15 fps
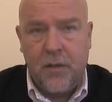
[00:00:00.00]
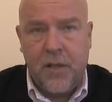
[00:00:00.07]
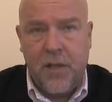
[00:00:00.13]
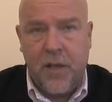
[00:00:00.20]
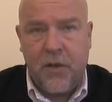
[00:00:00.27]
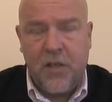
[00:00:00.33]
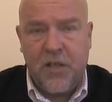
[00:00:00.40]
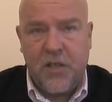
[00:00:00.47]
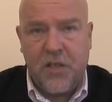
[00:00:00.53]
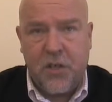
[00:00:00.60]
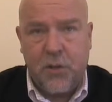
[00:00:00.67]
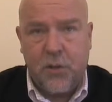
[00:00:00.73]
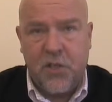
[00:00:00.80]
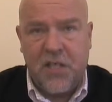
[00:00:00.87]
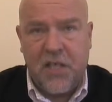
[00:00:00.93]
Now, in a
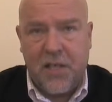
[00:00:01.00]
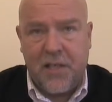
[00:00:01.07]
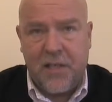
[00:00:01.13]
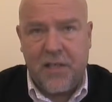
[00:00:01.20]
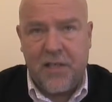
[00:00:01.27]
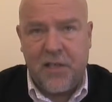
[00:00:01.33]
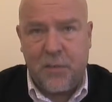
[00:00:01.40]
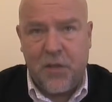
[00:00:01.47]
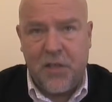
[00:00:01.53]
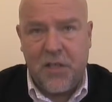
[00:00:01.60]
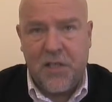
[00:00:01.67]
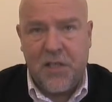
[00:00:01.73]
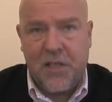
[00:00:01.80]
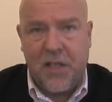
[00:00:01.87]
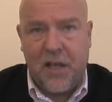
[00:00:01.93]
school setting, this
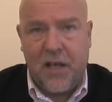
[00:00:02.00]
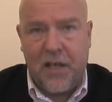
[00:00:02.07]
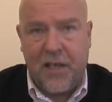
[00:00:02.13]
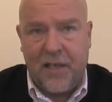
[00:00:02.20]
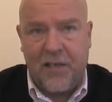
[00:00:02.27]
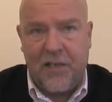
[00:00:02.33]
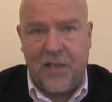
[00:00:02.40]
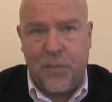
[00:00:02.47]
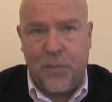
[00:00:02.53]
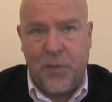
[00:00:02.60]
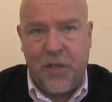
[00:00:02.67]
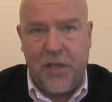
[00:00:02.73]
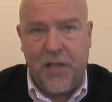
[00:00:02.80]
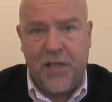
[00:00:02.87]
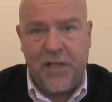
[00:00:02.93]
person's likely to
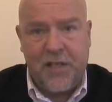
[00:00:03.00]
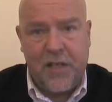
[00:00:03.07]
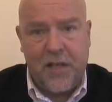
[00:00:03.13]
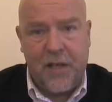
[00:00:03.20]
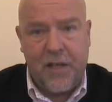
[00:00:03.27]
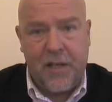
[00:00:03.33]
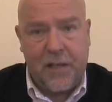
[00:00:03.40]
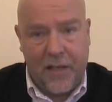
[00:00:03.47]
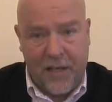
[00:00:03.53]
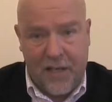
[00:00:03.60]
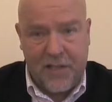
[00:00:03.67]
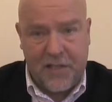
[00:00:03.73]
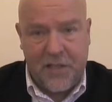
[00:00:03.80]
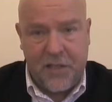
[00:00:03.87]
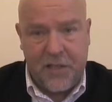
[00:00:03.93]
be, say, a
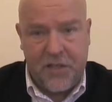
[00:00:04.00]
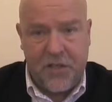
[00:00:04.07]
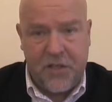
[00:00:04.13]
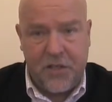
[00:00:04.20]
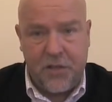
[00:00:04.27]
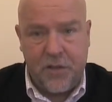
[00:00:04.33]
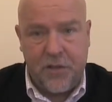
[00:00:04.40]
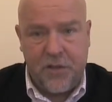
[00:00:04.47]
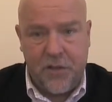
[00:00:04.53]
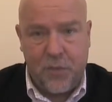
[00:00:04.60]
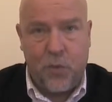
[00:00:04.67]
class teacher in a